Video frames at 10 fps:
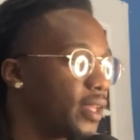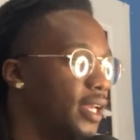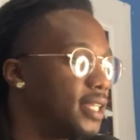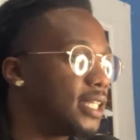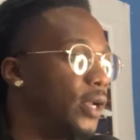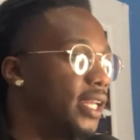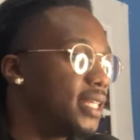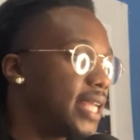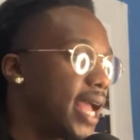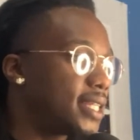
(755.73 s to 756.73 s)
So in
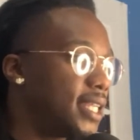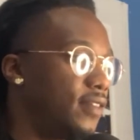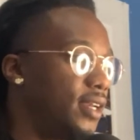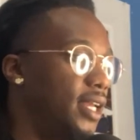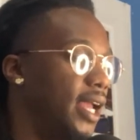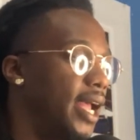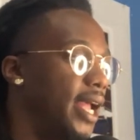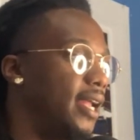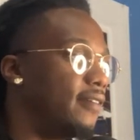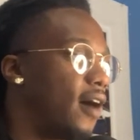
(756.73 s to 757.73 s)
this activity,
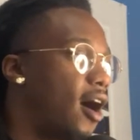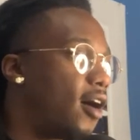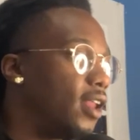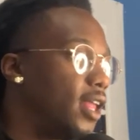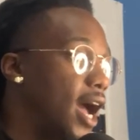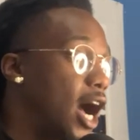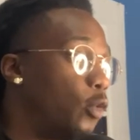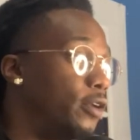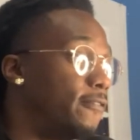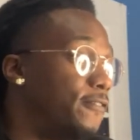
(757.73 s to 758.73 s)
if all of y'all
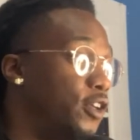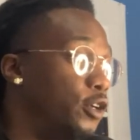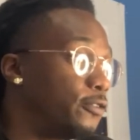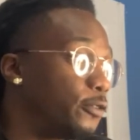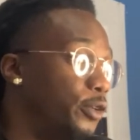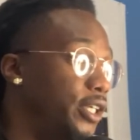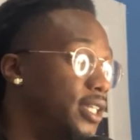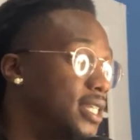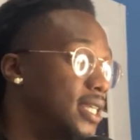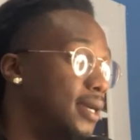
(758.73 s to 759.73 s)
would feel free
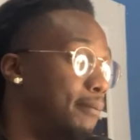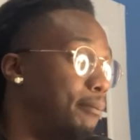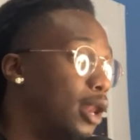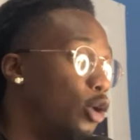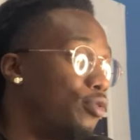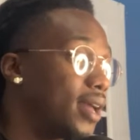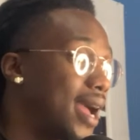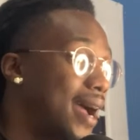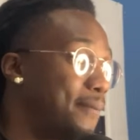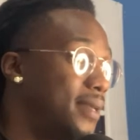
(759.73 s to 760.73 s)
to blow the
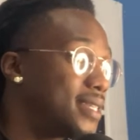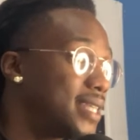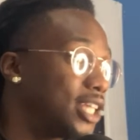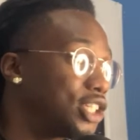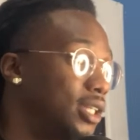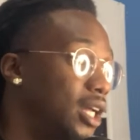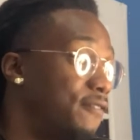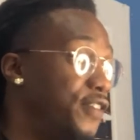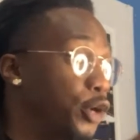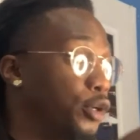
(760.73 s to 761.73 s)
comment section up
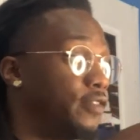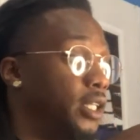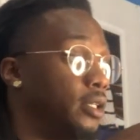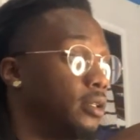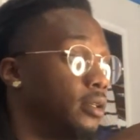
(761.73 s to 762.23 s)
figuratively.